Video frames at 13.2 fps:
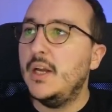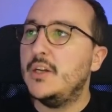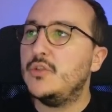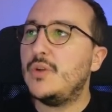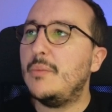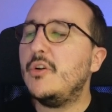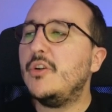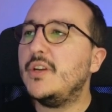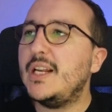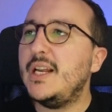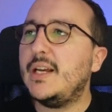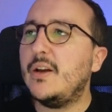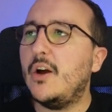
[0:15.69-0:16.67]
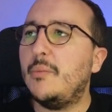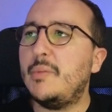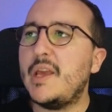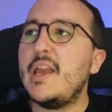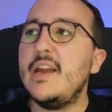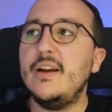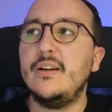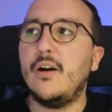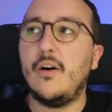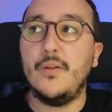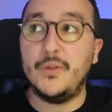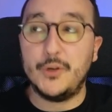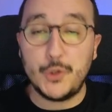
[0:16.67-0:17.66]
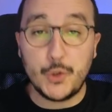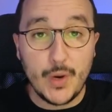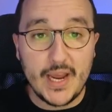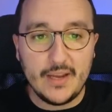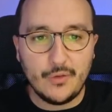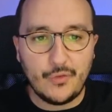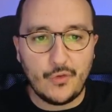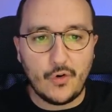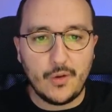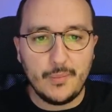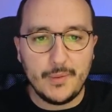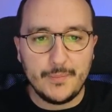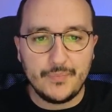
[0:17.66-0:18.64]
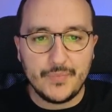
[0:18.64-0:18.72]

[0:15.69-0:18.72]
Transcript: So I'm going to click up here on create a form